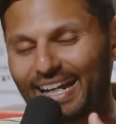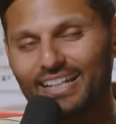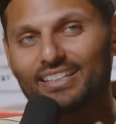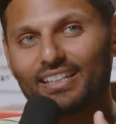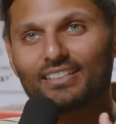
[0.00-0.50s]
And
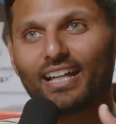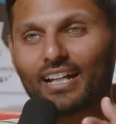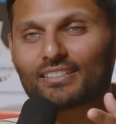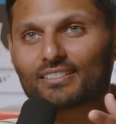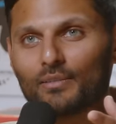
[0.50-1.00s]
I think
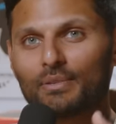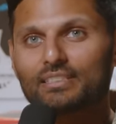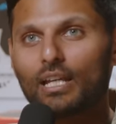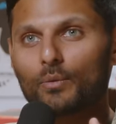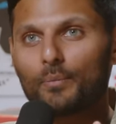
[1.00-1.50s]
that's the
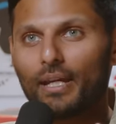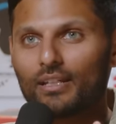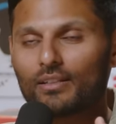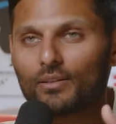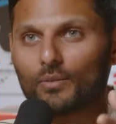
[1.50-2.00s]
mistake we
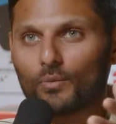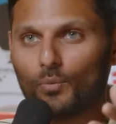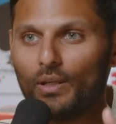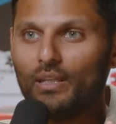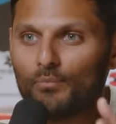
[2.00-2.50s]
make.
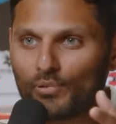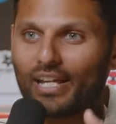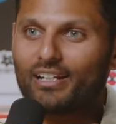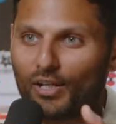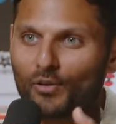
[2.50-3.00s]
We
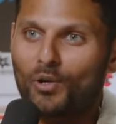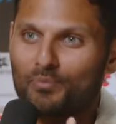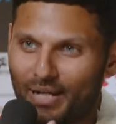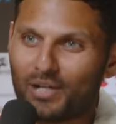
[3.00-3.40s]
break our own